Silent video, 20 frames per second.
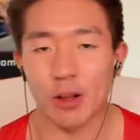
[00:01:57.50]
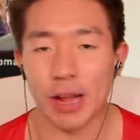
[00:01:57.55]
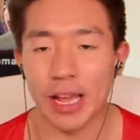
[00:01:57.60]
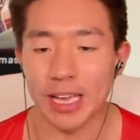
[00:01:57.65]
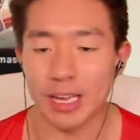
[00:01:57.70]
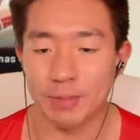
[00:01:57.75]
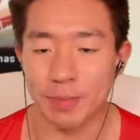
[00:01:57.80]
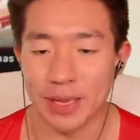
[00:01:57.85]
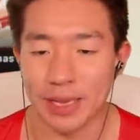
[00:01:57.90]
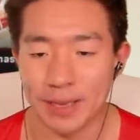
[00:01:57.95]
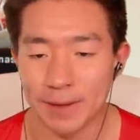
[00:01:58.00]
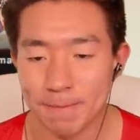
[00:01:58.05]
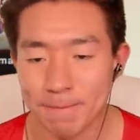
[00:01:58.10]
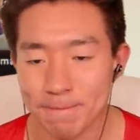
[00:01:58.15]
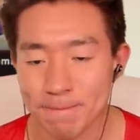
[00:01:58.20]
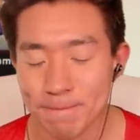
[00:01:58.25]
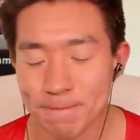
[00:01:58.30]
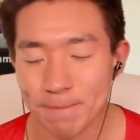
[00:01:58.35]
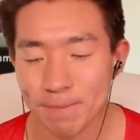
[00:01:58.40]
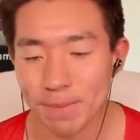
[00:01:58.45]
Higbee,
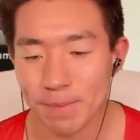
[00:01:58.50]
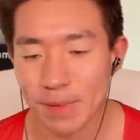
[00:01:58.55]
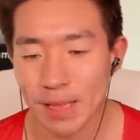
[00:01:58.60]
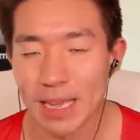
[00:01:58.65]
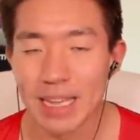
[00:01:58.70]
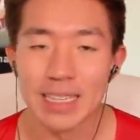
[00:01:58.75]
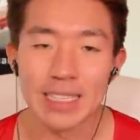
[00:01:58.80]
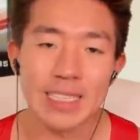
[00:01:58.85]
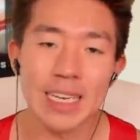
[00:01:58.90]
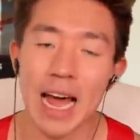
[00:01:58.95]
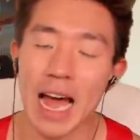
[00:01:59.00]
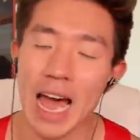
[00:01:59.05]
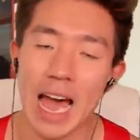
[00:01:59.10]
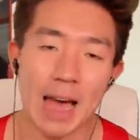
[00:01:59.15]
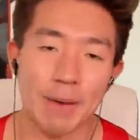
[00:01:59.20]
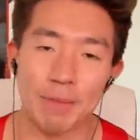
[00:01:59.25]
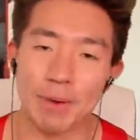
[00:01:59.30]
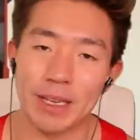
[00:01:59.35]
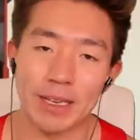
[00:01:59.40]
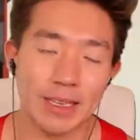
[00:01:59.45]
it's not
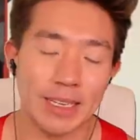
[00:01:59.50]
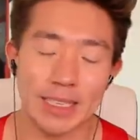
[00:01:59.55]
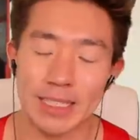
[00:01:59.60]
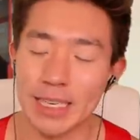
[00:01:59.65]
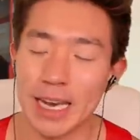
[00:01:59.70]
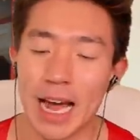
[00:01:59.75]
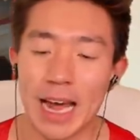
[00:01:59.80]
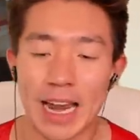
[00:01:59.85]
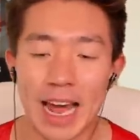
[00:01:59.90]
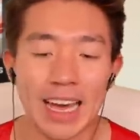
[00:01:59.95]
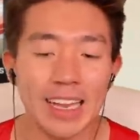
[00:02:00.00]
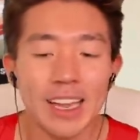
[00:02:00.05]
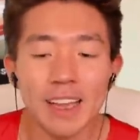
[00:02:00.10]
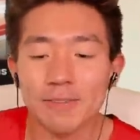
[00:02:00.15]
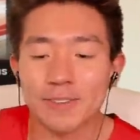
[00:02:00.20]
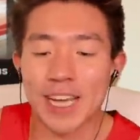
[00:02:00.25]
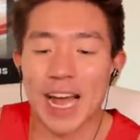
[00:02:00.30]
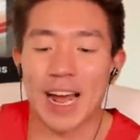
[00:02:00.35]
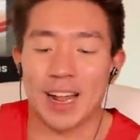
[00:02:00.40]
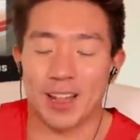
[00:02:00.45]
happening. It's not. I
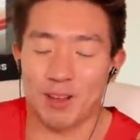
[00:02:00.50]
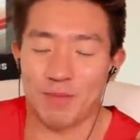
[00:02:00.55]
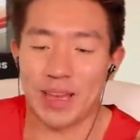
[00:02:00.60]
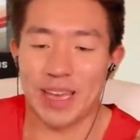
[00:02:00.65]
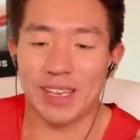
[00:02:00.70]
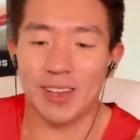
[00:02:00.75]
love Tyler, man.